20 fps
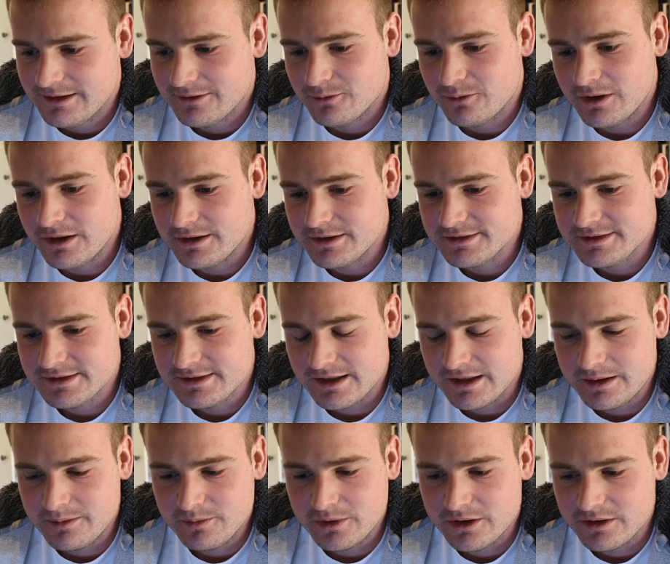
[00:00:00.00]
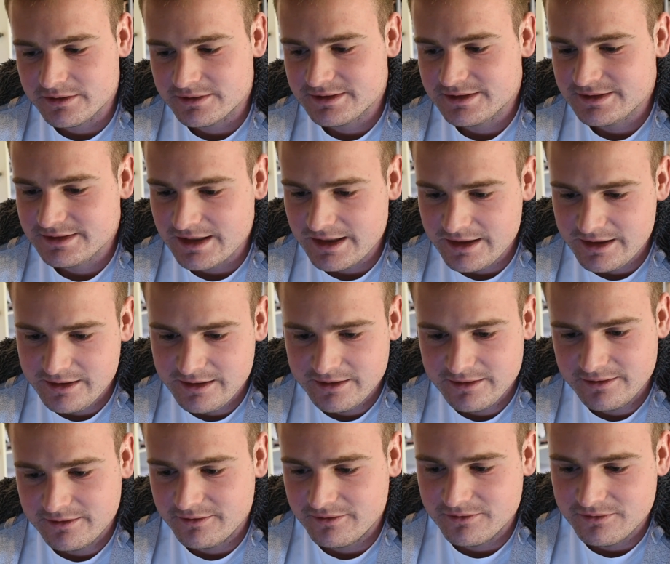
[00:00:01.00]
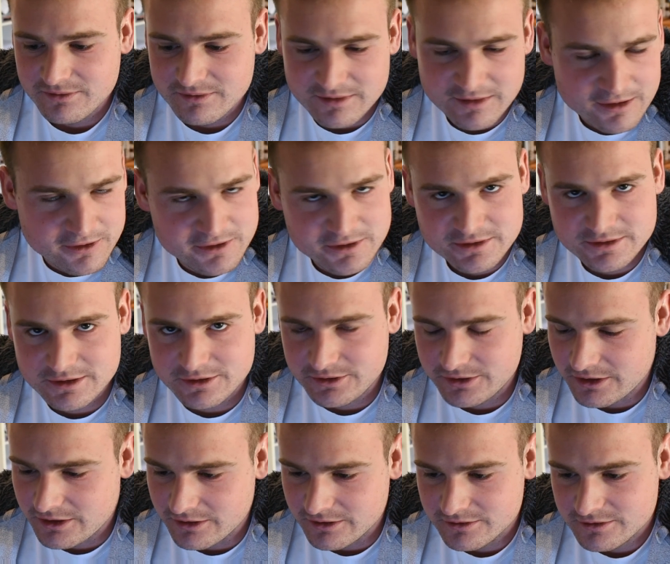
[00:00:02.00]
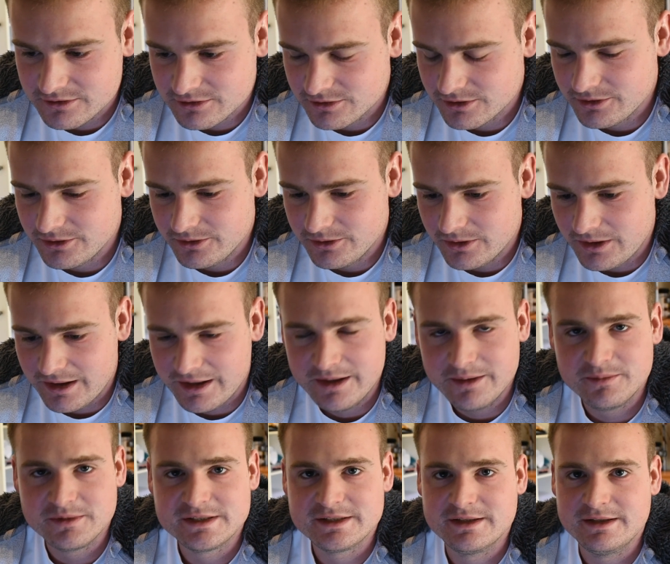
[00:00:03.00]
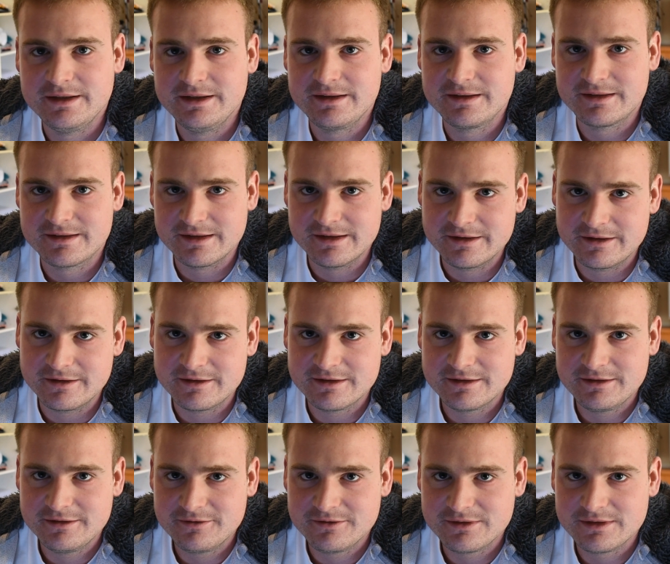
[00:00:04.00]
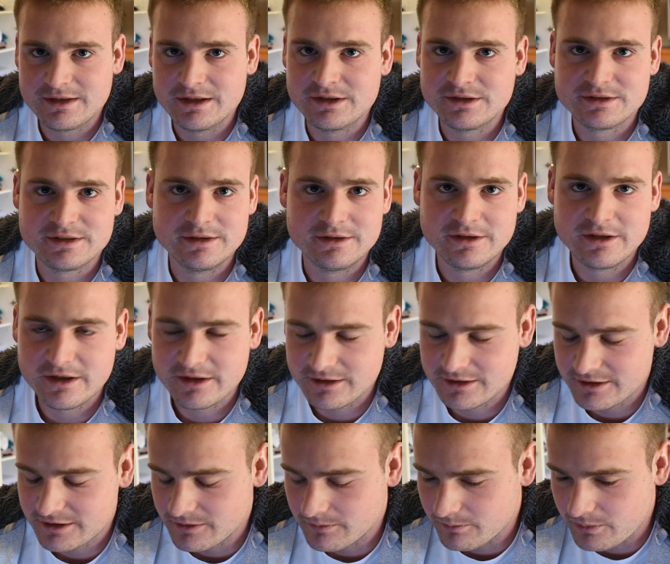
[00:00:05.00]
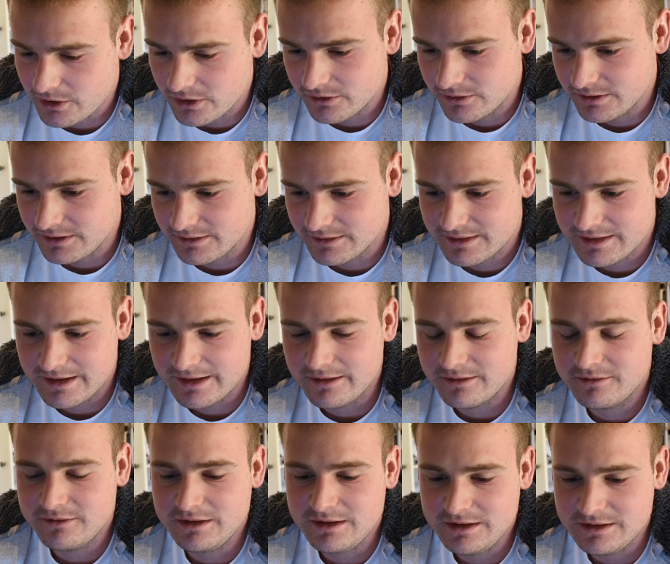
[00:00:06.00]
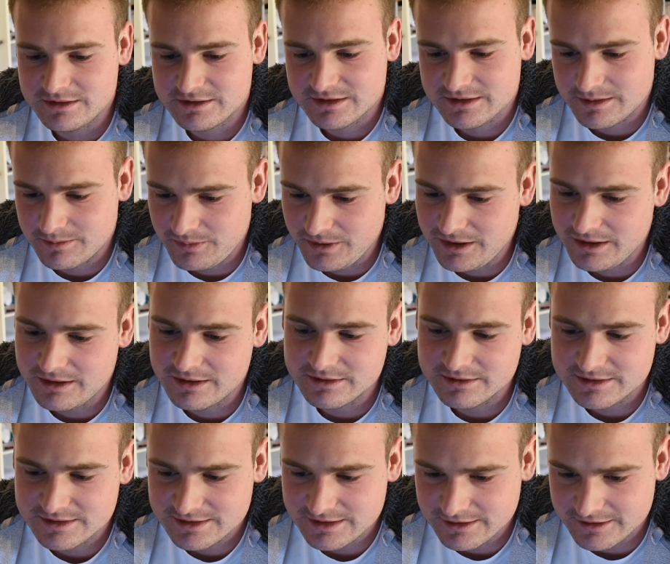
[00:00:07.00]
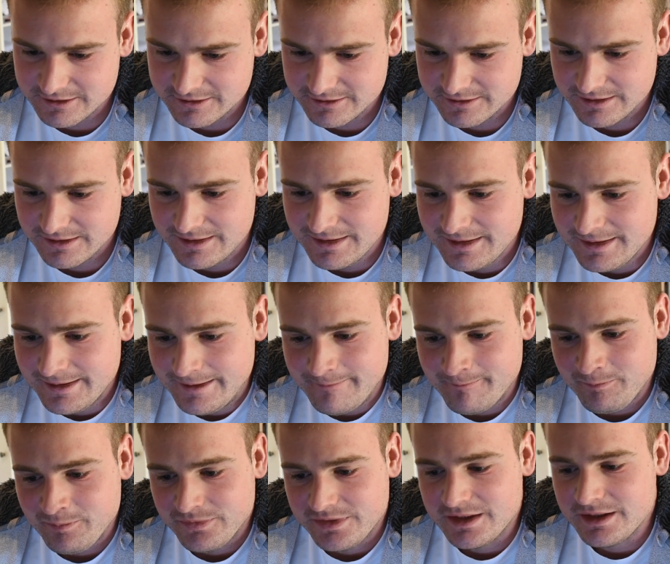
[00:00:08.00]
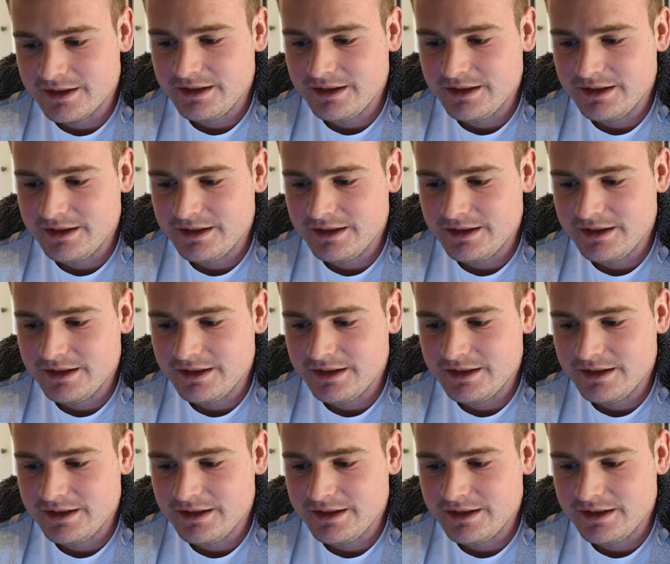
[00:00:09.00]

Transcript: Whilst I'm not saying those are not true, I'm saying that there's another component that needs to be considered. There